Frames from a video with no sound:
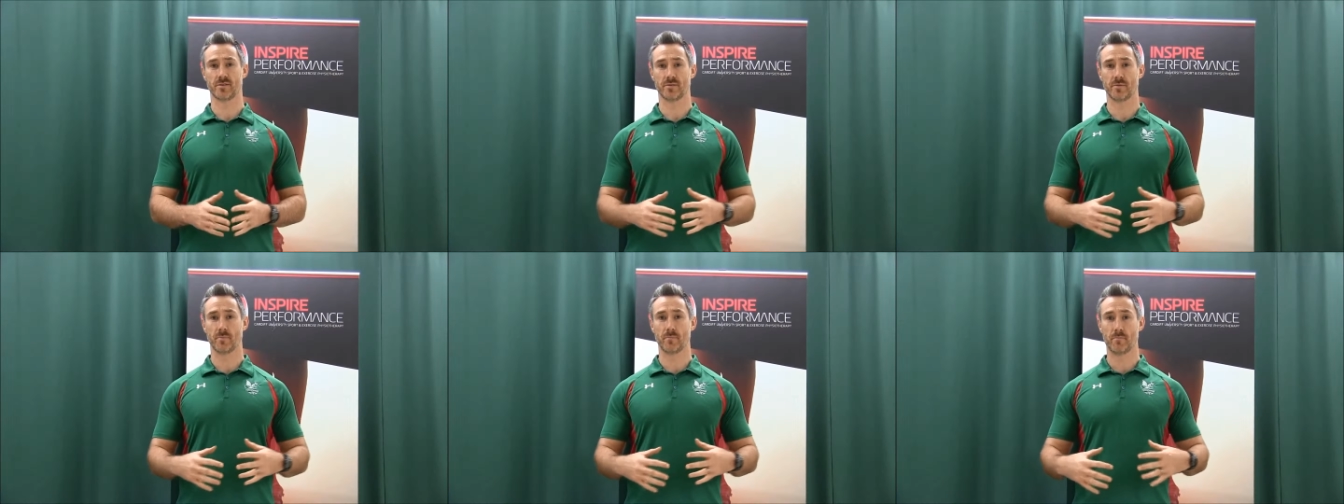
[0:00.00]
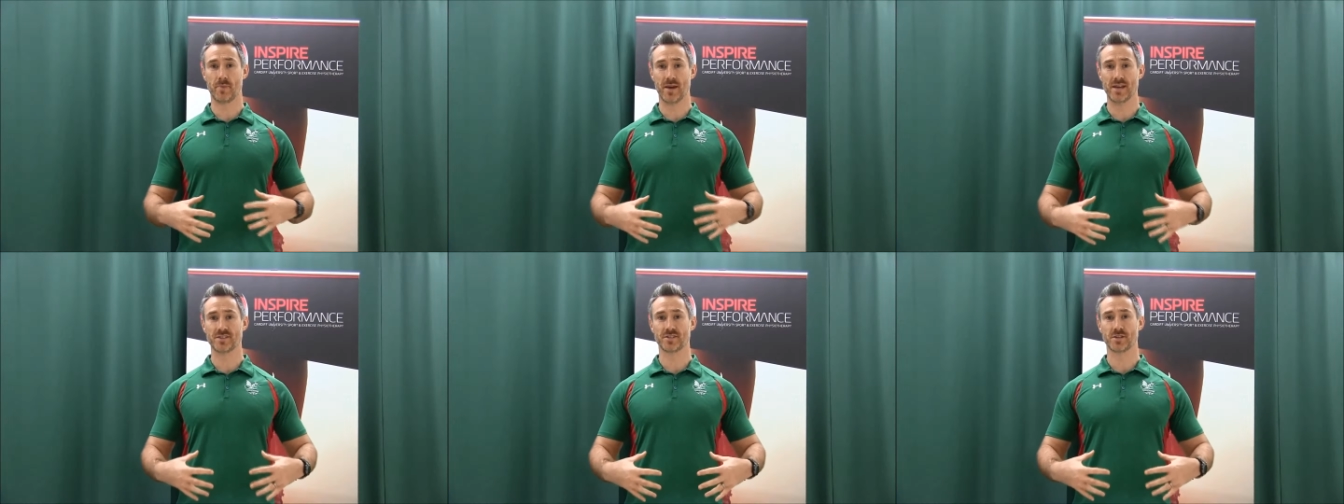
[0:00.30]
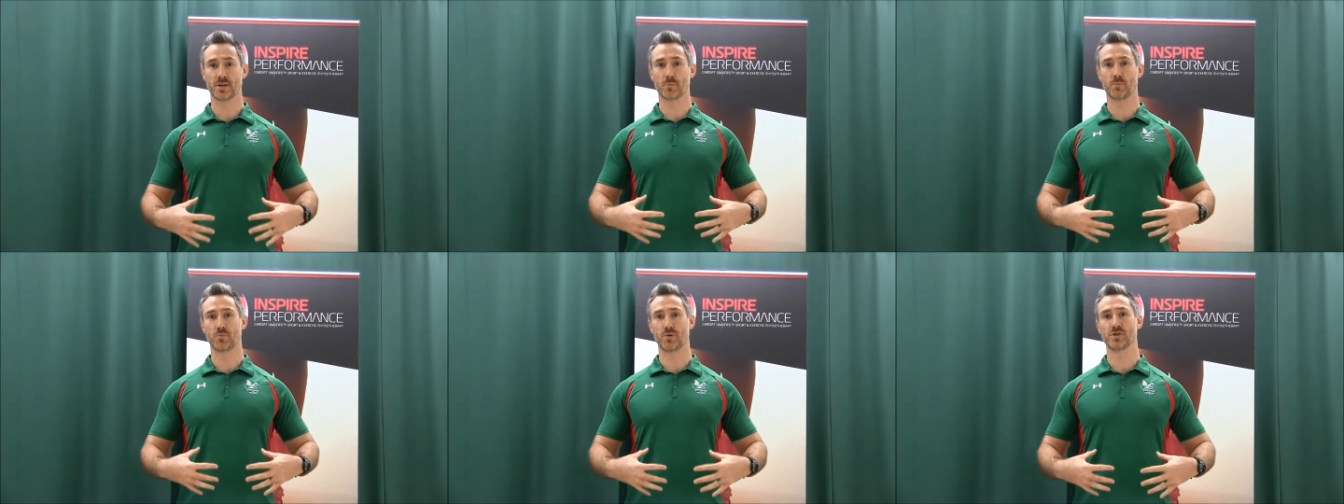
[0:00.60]
the
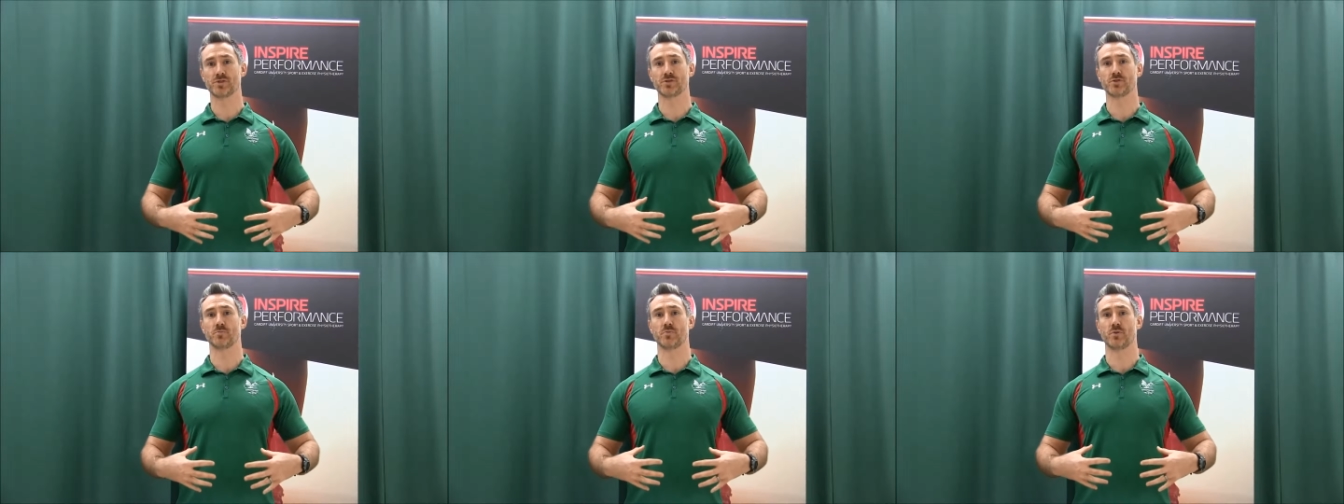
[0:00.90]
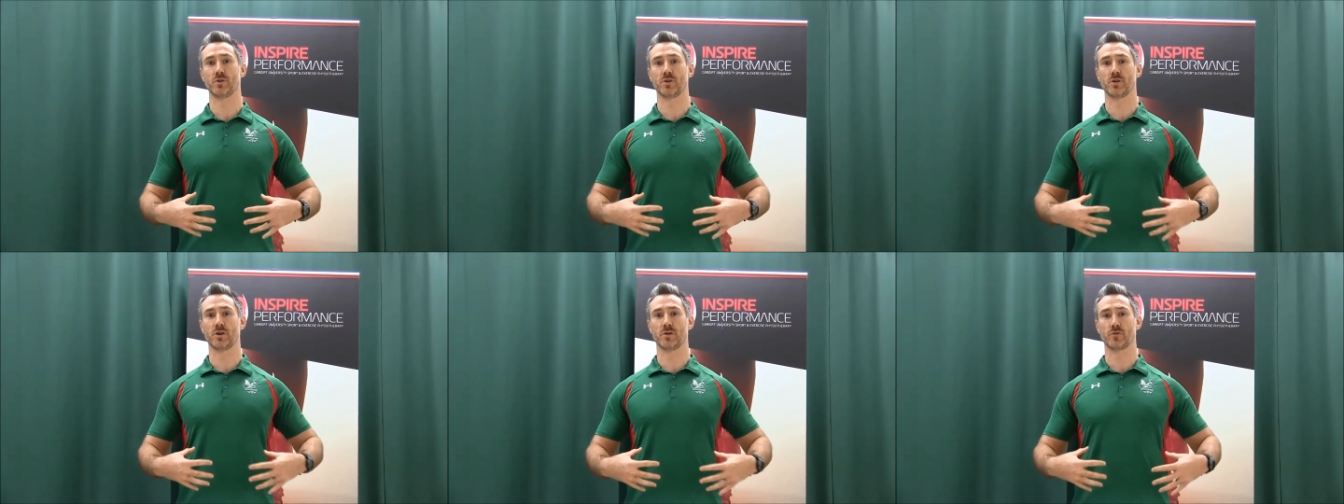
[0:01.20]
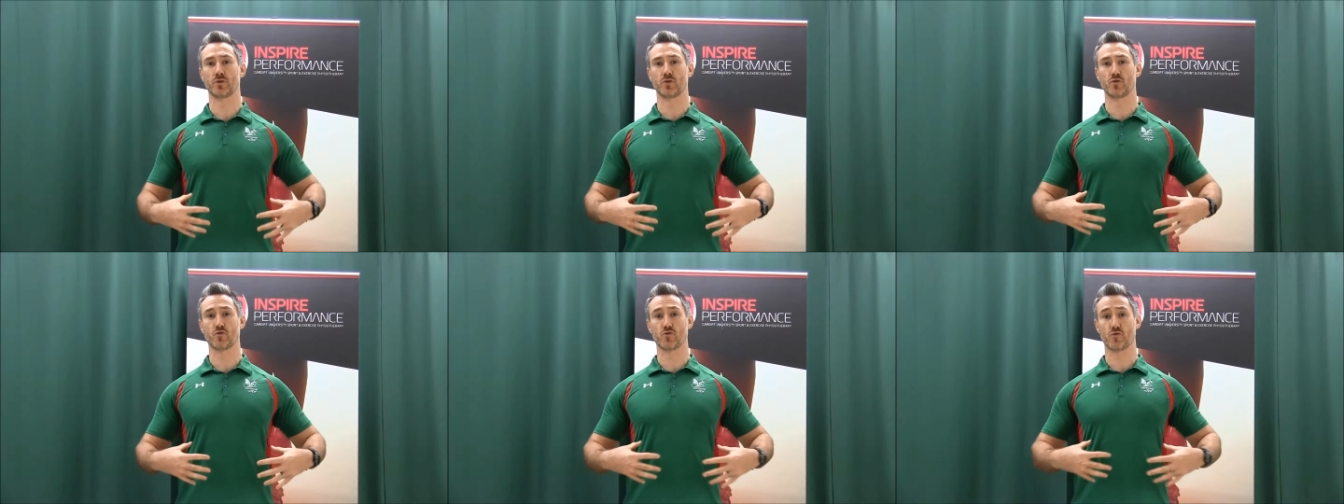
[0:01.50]
basic principle of
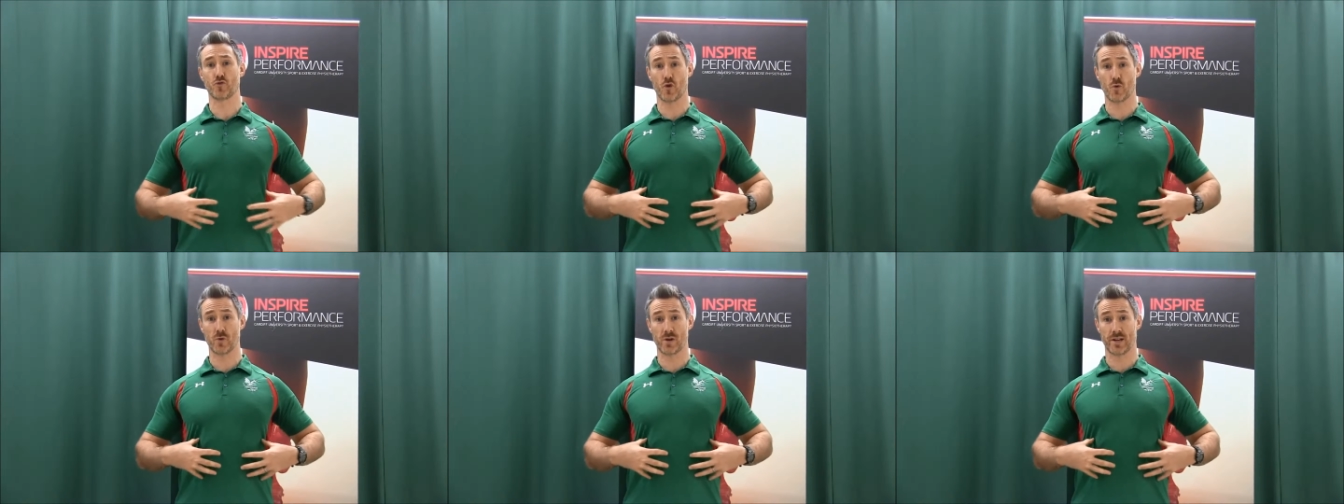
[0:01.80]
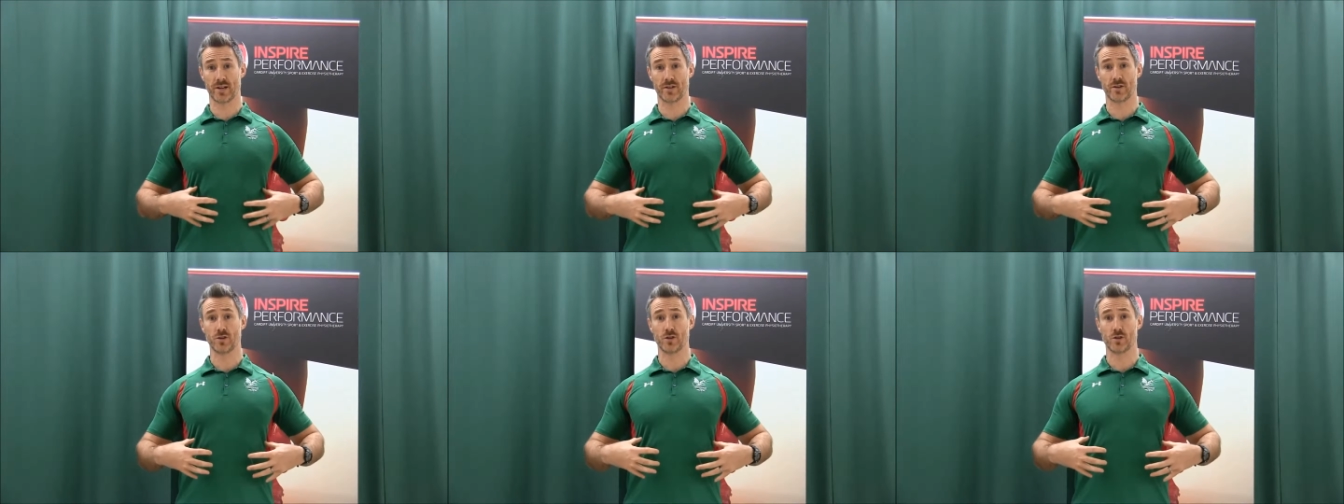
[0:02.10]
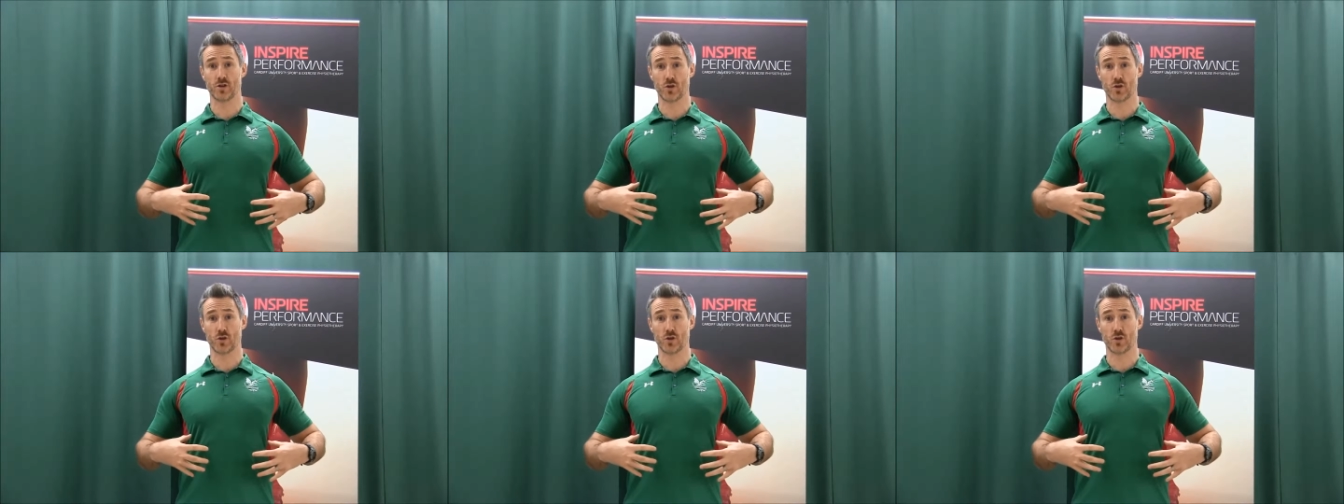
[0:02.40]
controlling